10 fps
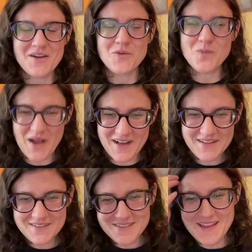
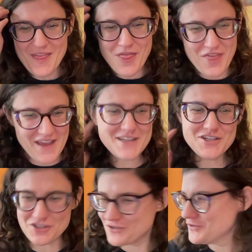Well, they
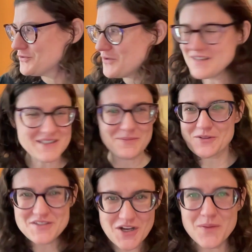do what
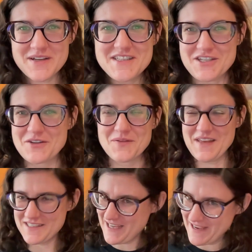Liberals always do.
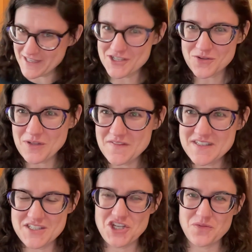They take control of the
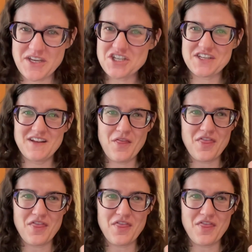situation.